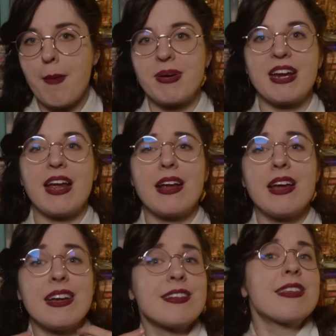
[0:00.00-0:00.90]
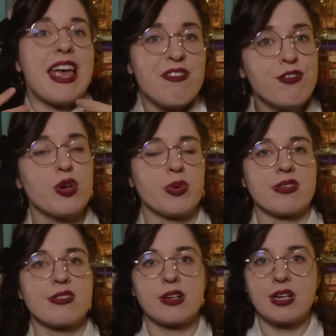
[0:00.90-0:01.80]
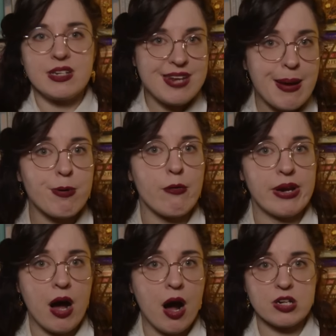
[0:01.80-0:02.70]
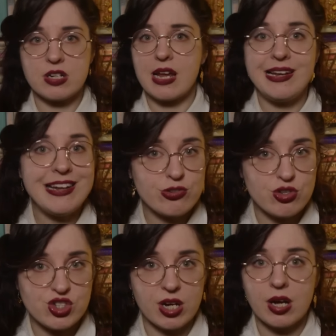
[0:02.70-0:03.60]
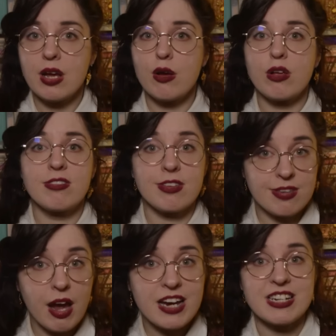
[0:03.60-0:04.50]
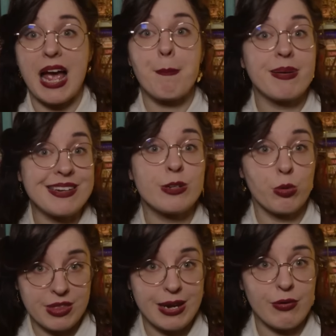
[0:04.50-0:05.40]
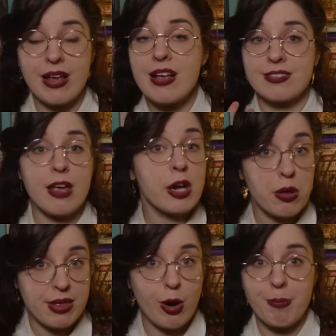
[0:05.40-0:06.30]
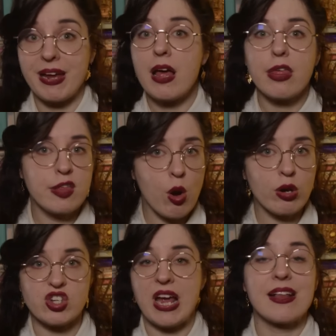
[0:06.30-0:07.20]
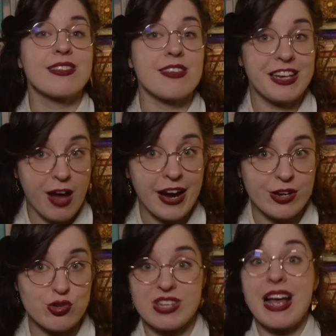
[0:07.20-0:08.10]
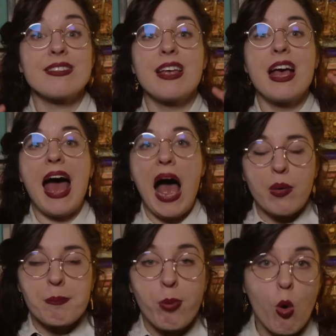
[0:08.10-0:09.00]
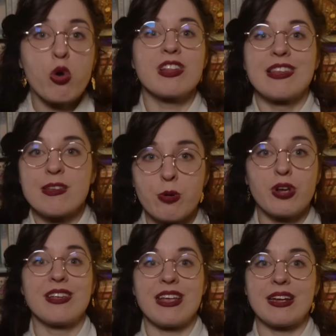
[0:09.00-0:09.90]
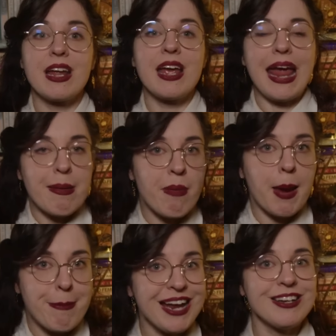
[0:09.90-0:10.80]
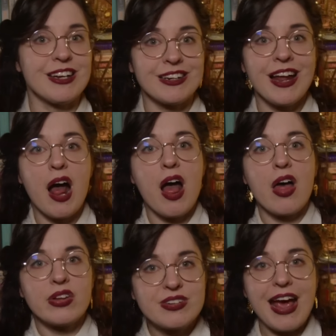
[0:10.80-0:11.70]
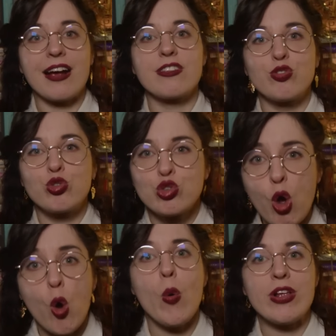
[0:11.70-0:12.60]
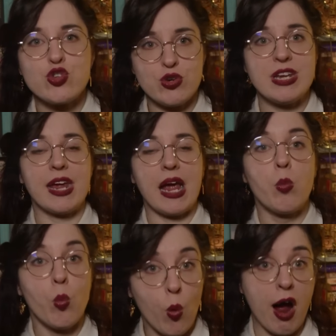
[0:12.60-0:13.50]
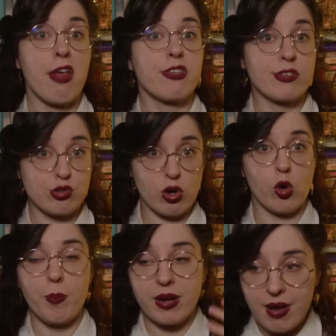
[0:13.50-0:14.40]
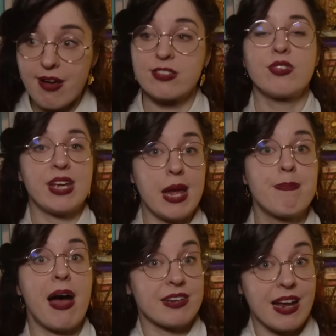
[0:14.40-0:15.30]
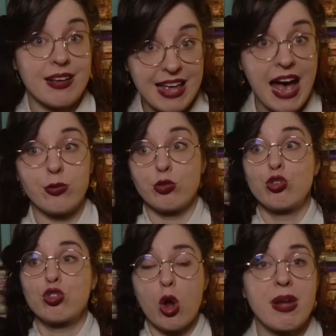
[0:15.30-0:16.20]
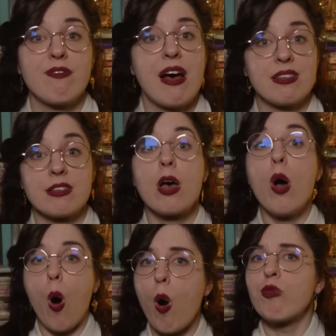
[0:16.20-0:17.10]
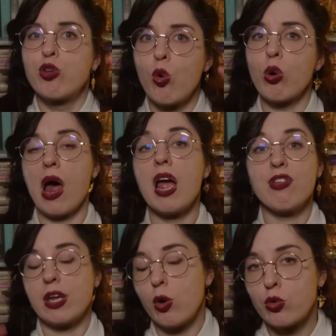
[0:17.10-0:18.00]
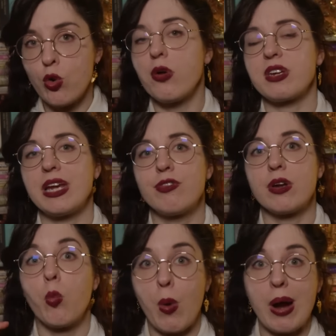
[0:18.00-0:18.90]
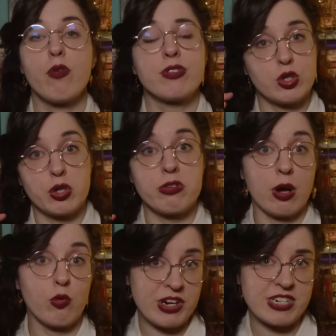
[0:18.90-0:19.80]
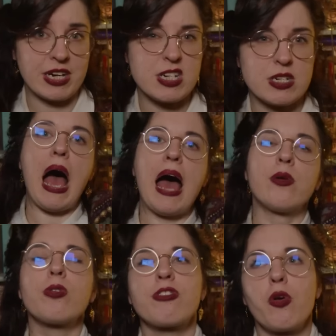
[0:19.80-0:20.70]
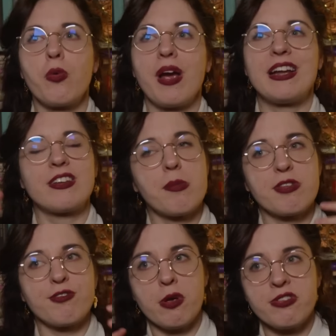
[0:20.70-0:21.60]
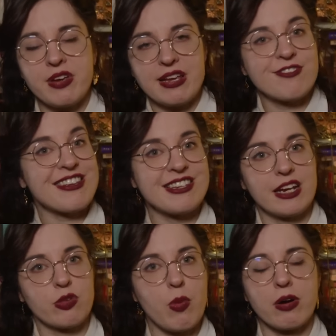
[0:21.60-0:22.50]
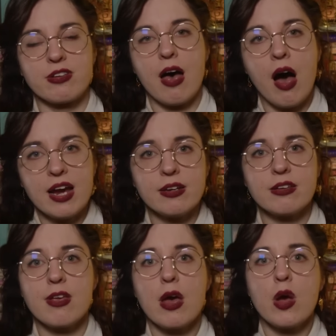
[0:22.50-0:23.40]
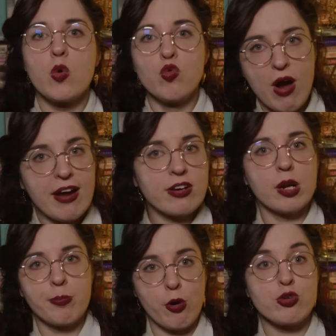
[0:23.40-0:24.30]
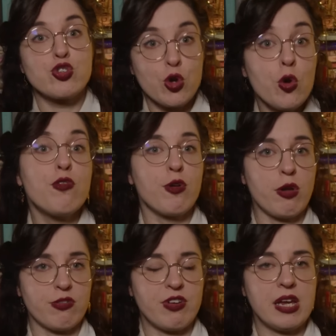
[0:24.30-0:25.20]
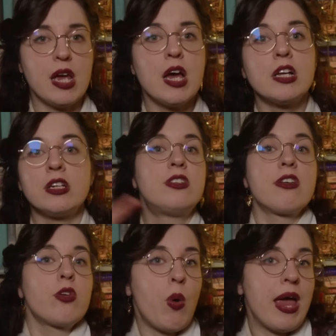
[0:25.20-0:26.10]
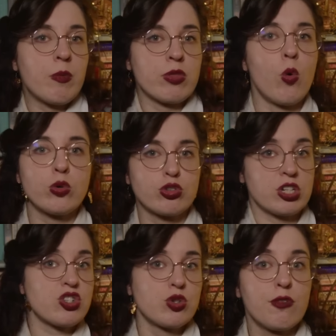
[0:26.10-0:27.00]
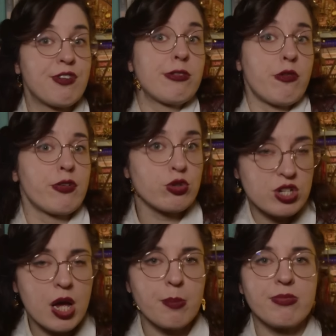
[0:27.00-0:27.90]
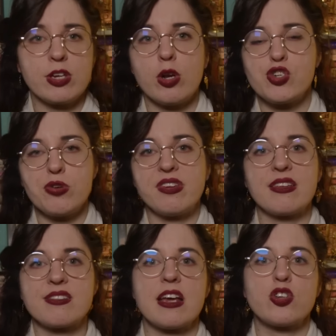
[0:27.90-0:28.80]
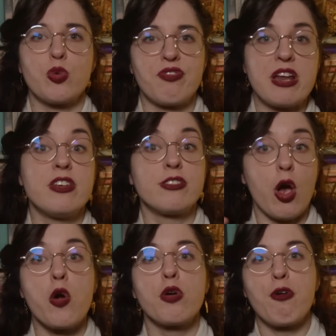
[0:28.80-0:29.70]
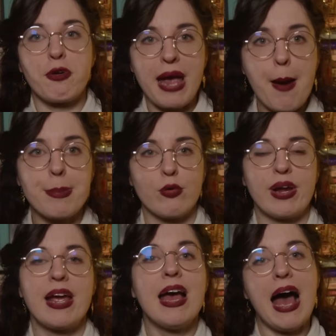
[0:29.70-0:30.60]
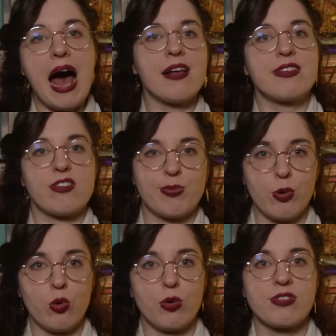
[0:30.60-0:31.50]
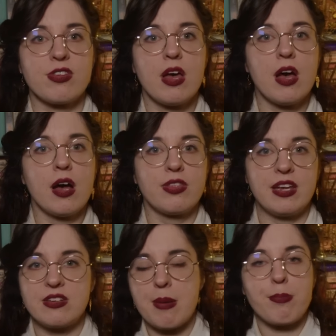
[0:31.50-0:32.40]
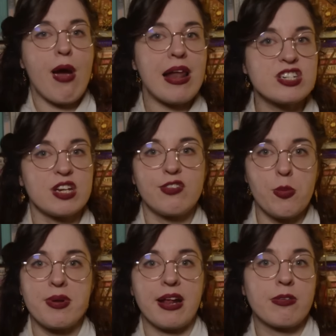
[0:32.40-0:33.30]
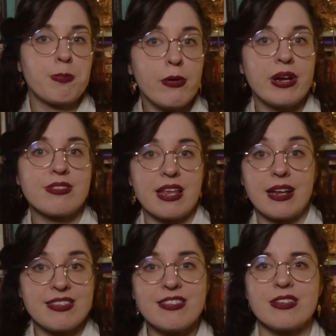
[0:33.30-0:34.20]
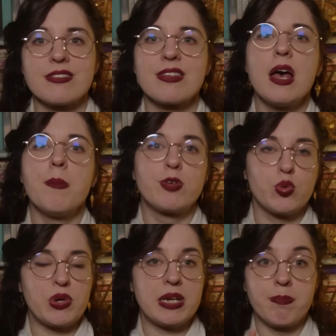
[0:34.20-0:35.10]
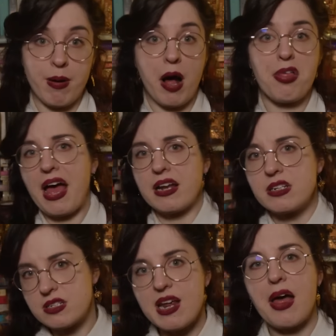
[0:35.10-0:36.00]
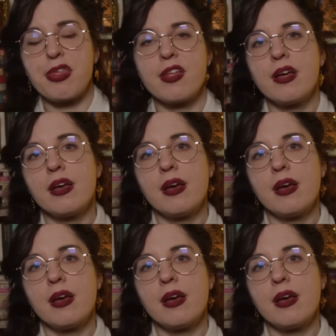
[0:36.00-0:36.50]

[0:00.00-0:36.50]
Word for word: But it, it has influenced contemporary art, literature, society and political theory, psychotherapy, theology and psychiatry. That's how important this book is, and in my opinion, the text is so intriguing and worth the struggle because of the impact it has had on so many facets of your life that you're not even aware of until you start reading it. And also, in terms of philosophy, it's fascinating as well, because Heidegger's radical approach to philosophy does away with all traditional philosophical terms, you know, choosing instead to invent his own vocabulary as he explores the temporality of human experience and existence between birth and death.